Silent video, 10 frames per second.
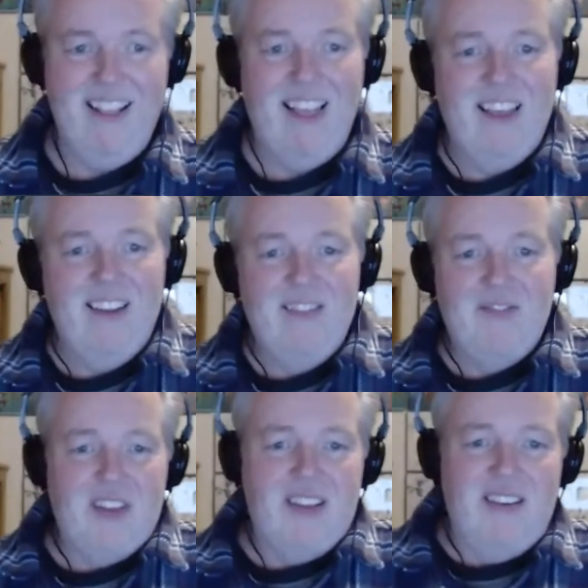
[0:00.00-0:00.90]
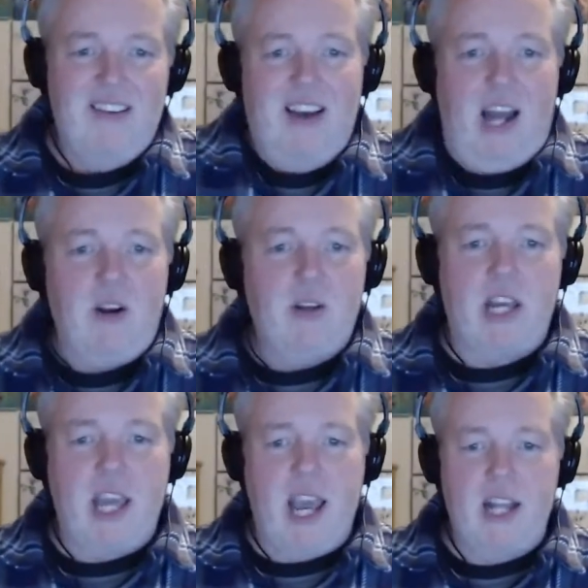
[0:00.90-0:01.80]
I don't
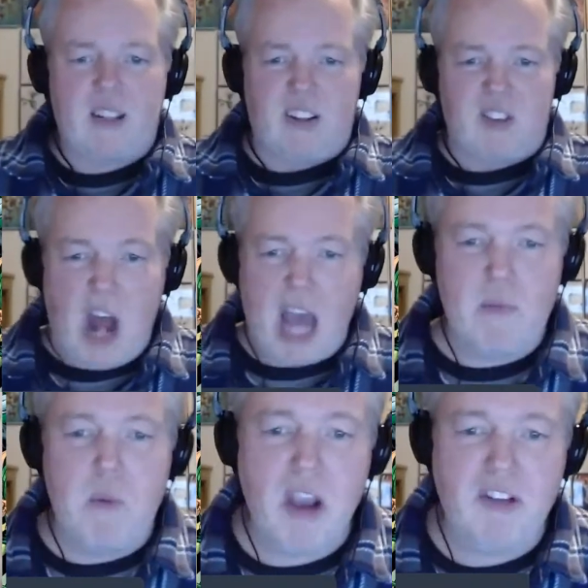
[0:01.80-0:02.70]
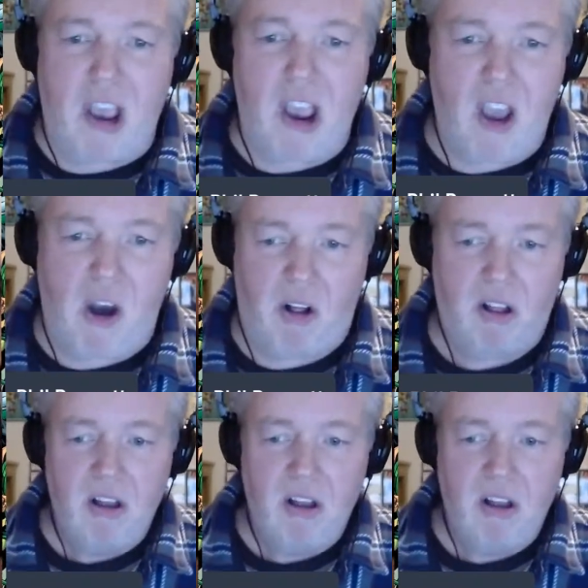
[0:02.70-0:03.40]
get canceled. It's not a big deal.